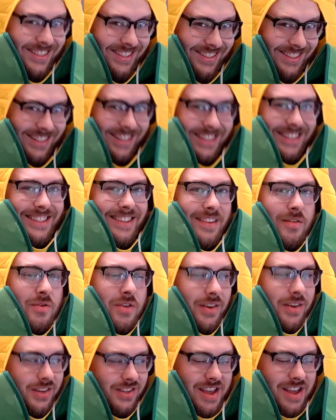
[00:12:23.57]
Isn't
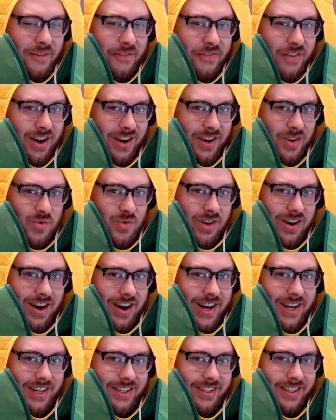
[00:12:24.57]
that fucking
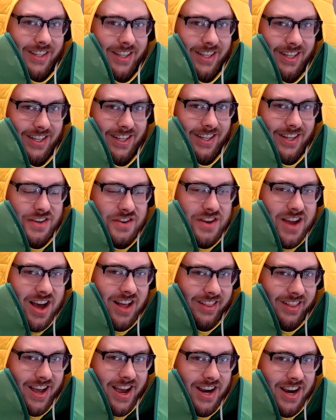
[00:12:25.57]
wild?
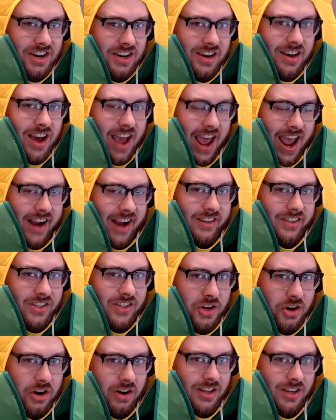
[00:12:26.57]
Not like X
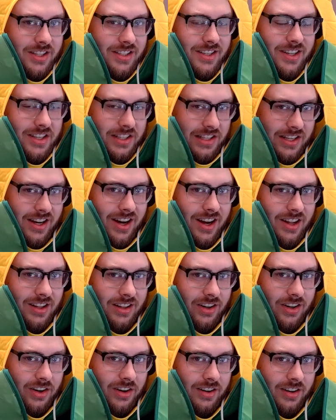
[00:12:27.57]
costs a
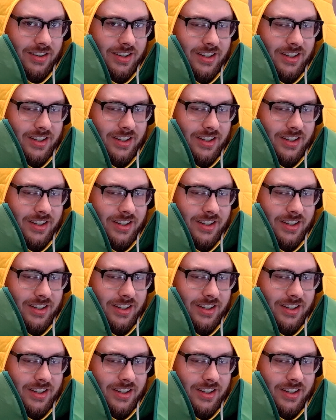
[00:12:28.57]
dollar